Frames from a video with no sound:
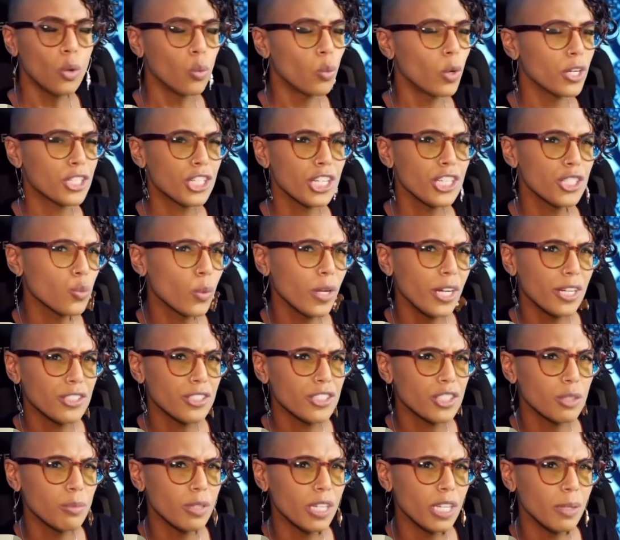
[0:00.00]
which is weird
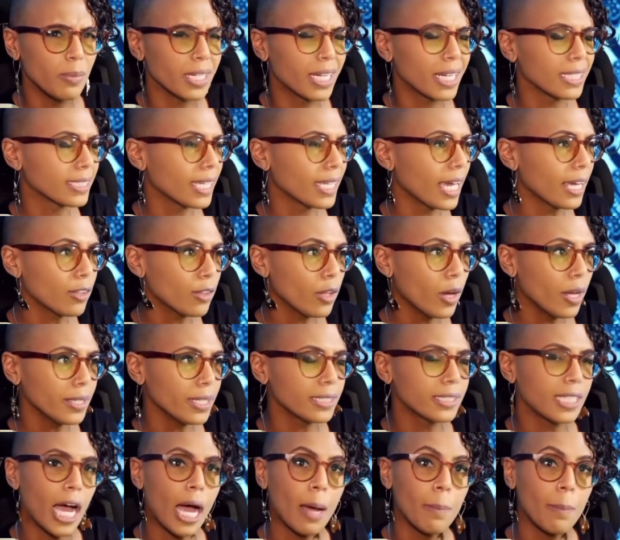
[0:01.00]
to me because I thought the
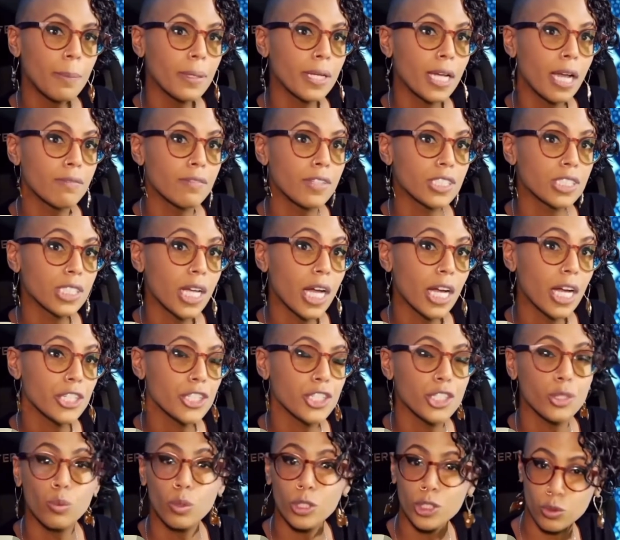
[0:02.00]
topic of
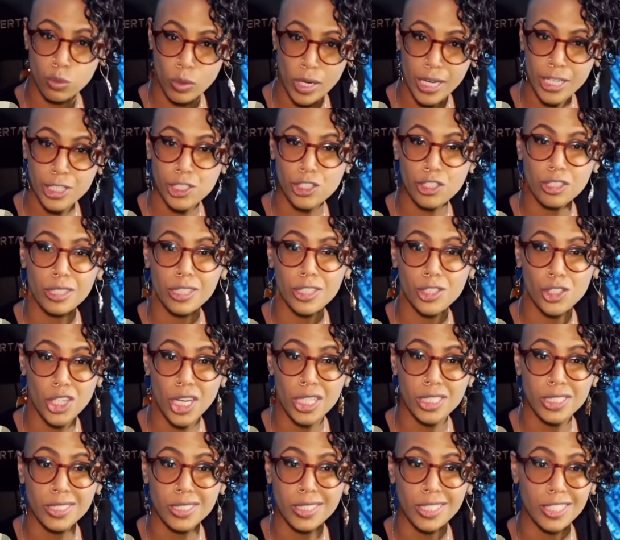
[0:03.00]
discussion was racial
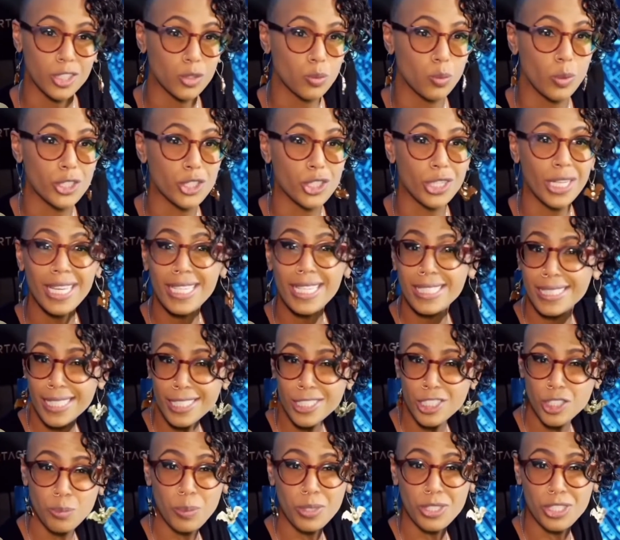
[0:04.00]
injustice, which
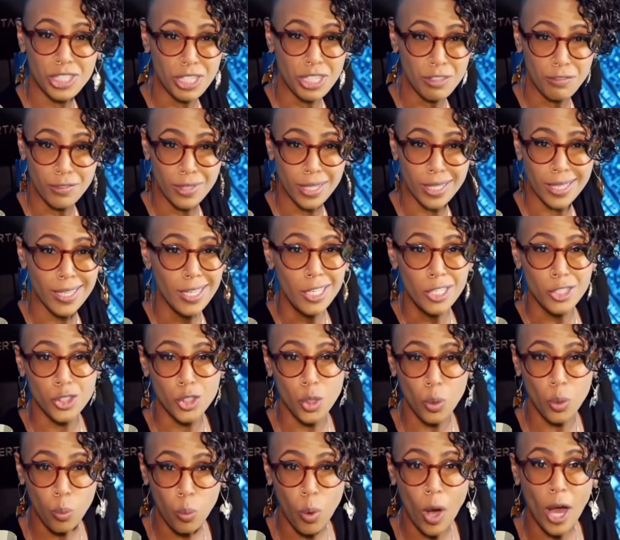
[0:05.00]
isn't specific
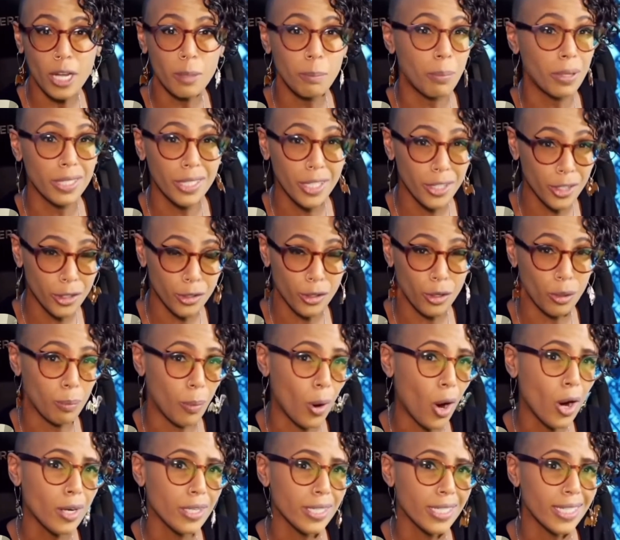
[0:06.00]
to one political
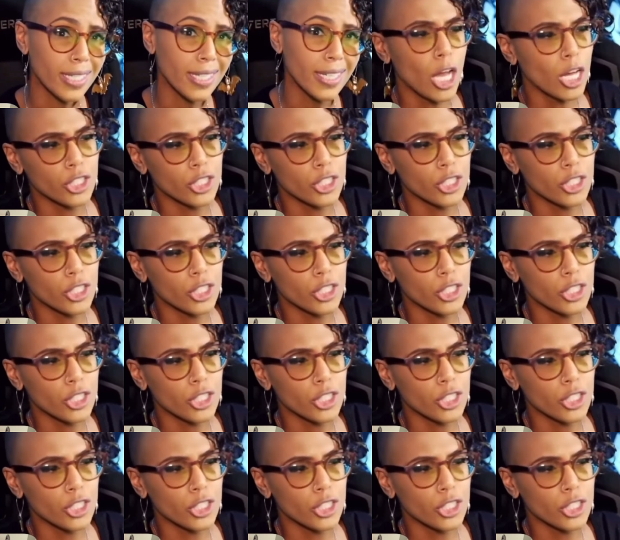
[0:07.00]
party.